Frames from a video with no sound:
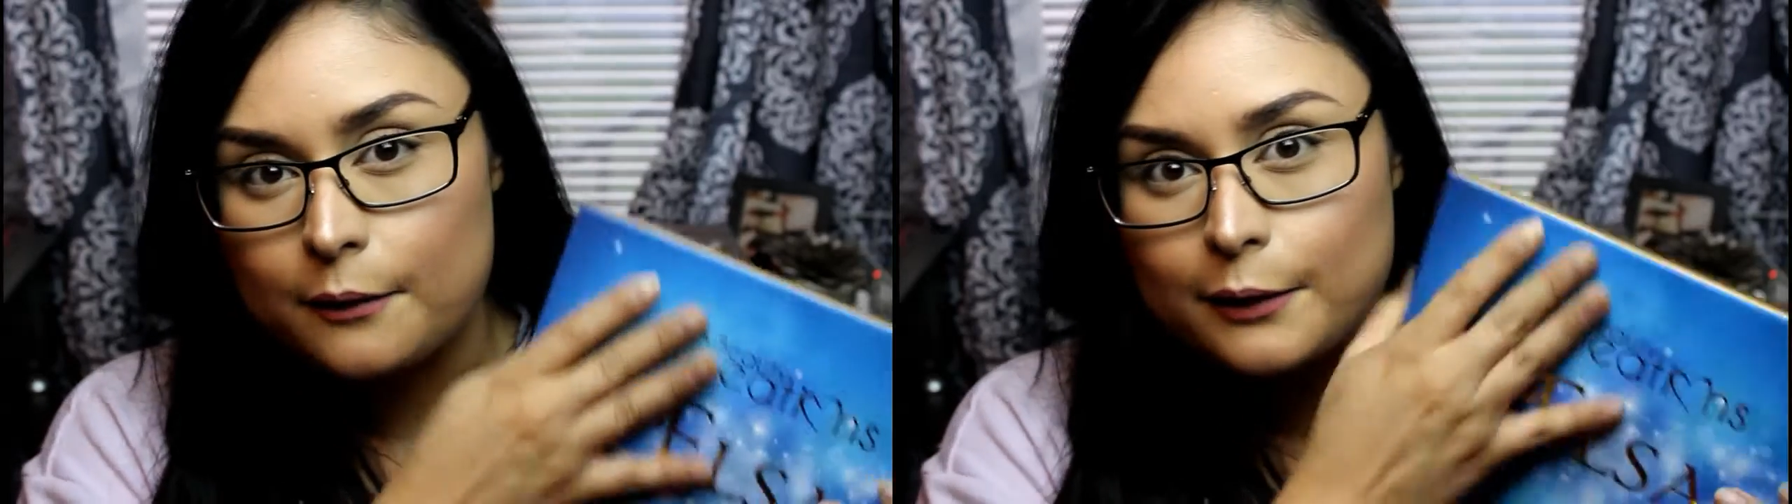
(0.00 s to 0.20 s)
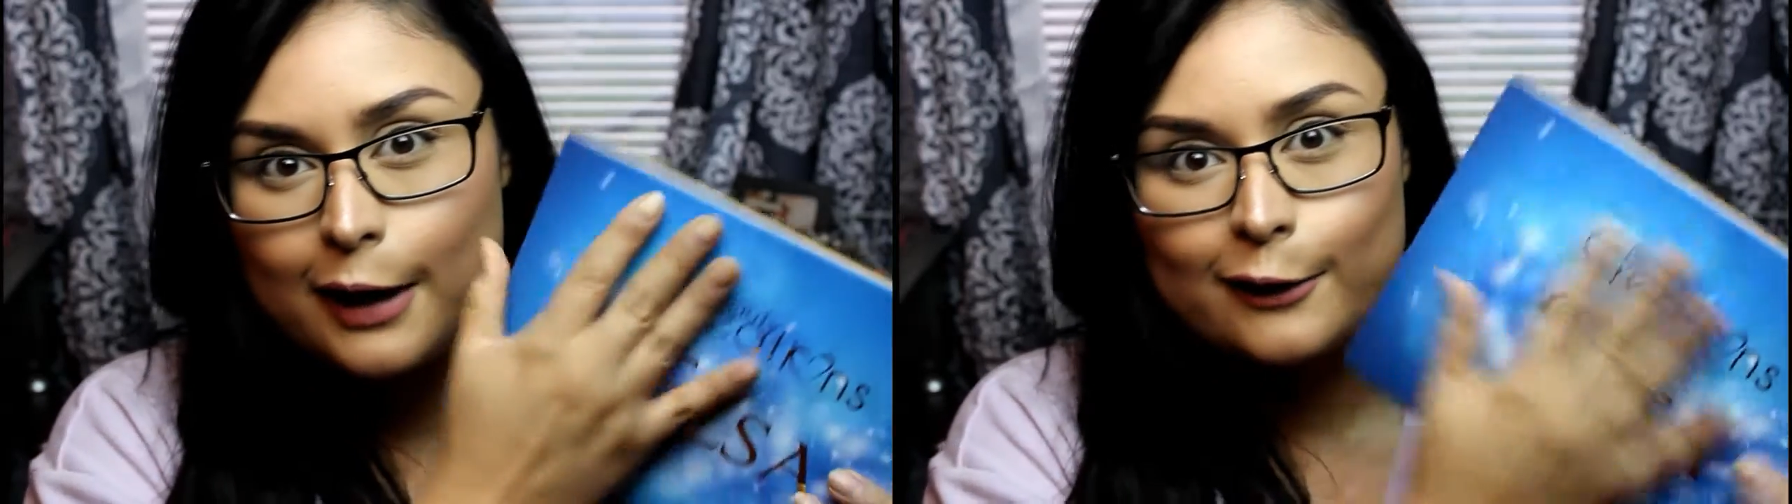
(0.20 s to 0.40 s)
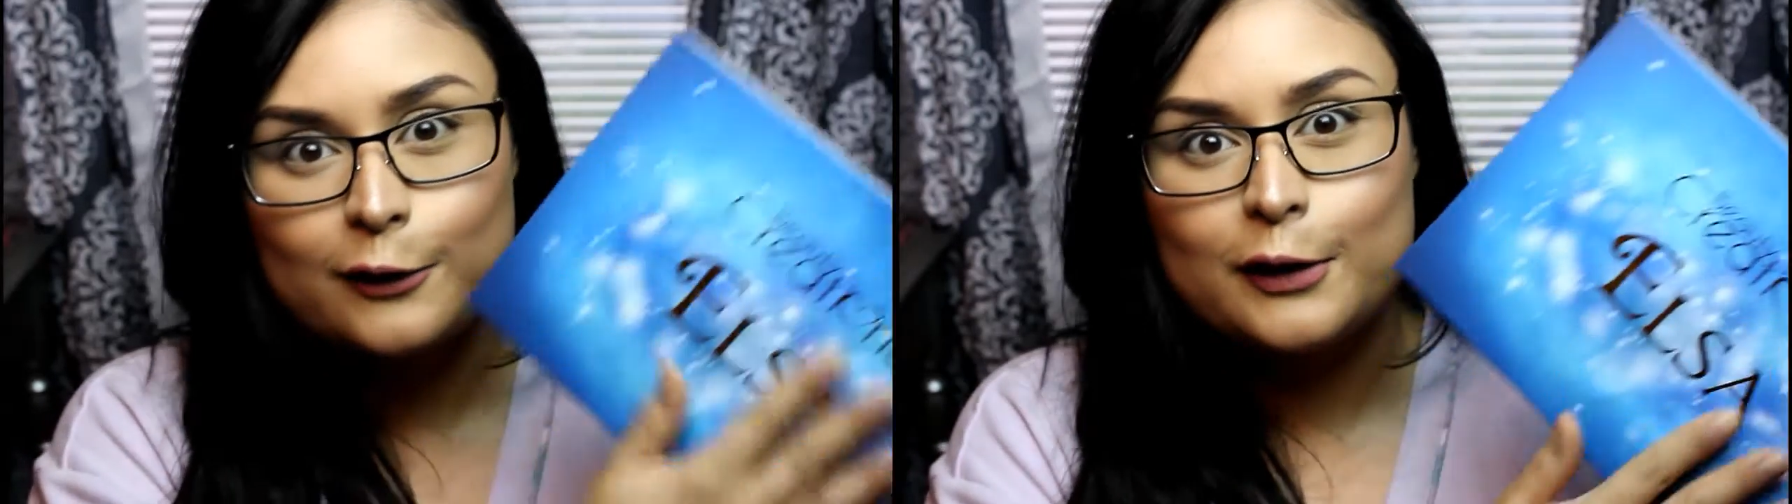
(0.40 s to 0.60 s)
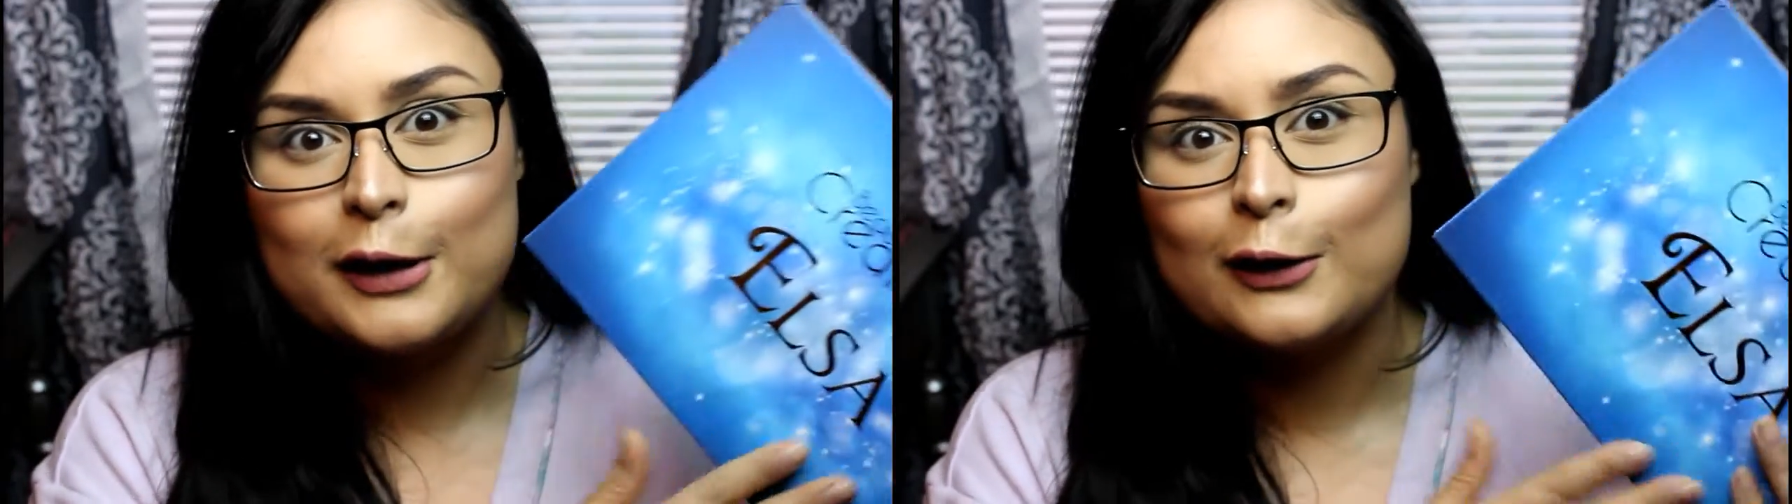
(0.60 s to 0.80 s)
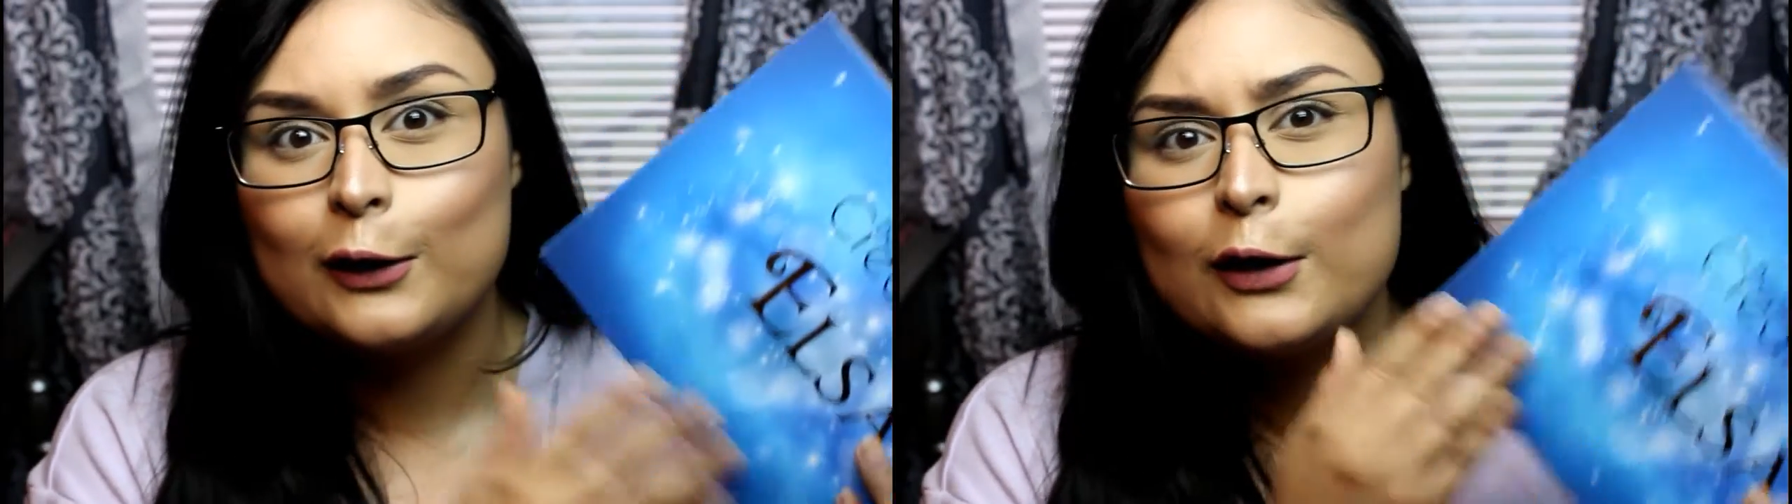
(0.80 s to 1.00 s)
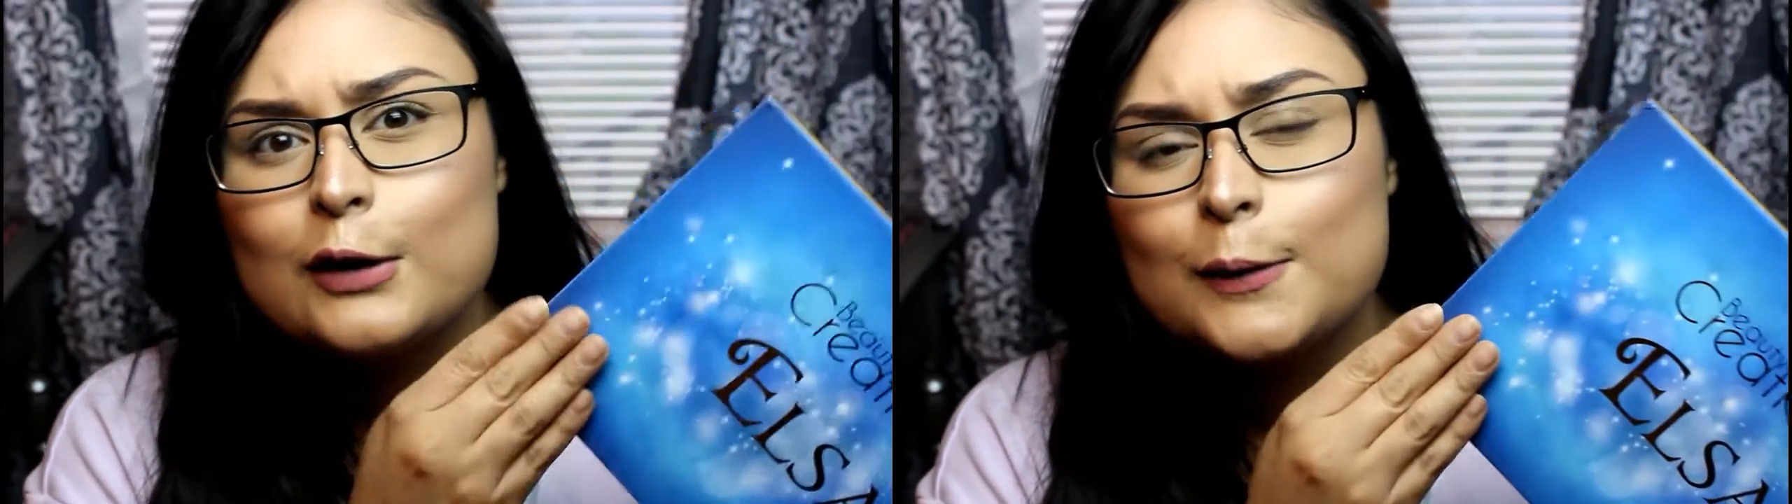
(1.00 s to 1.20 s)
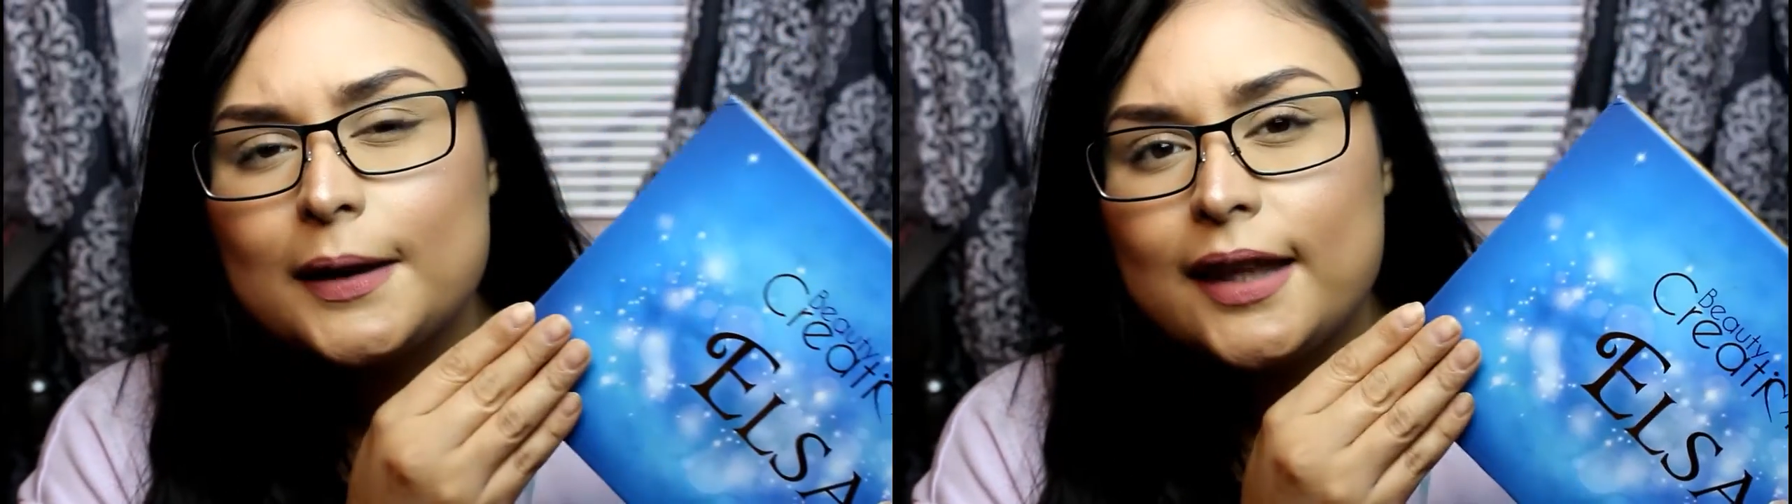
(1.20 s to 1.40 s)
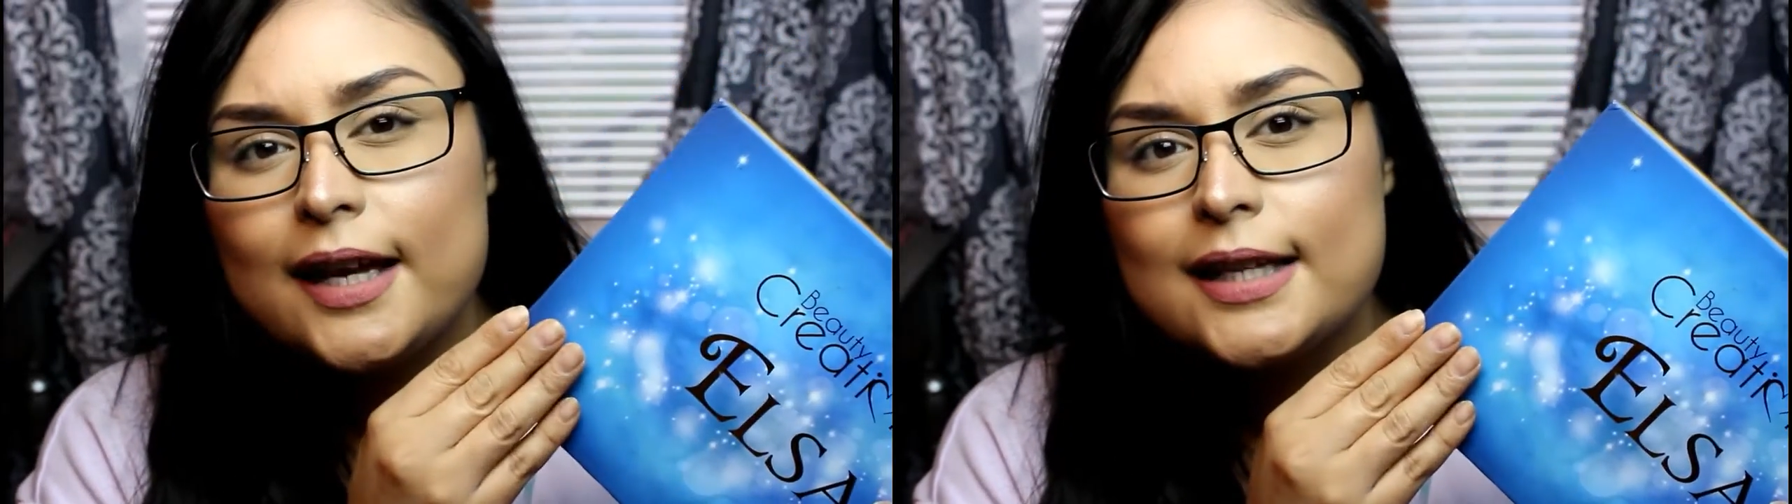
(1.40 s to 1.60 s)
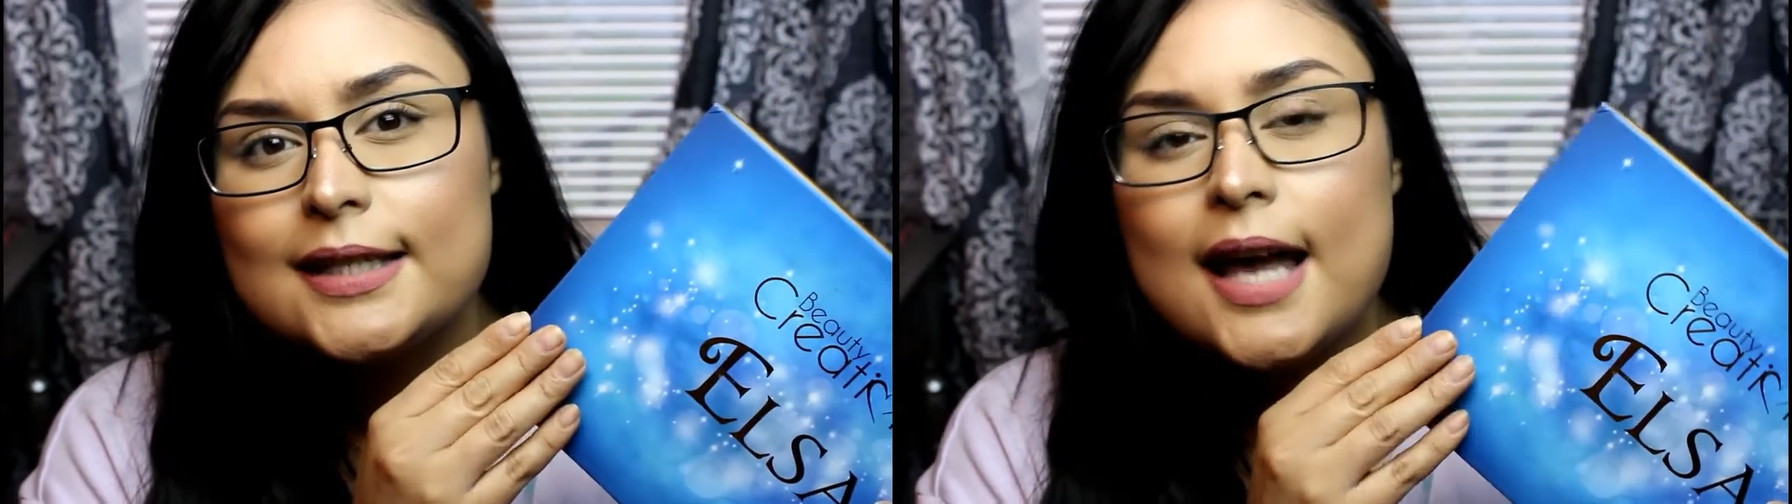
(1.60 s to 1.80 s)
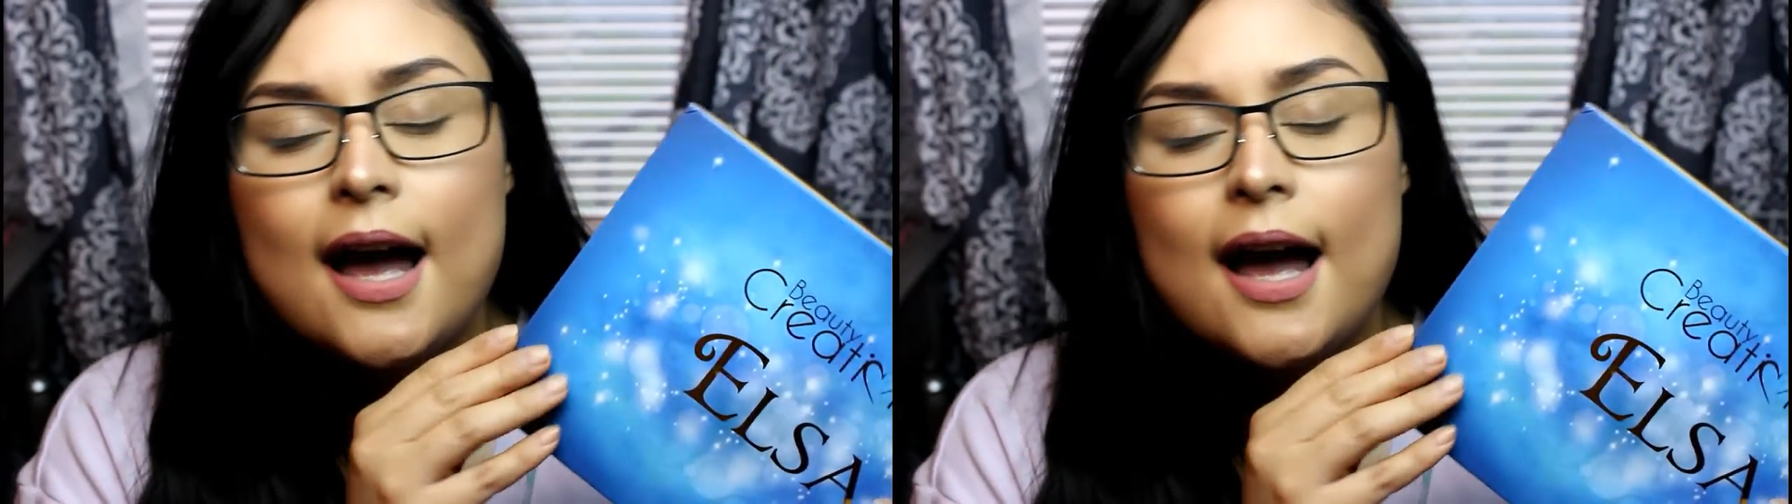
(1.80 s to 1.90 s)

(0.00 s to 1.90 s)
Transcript: had created looks with this.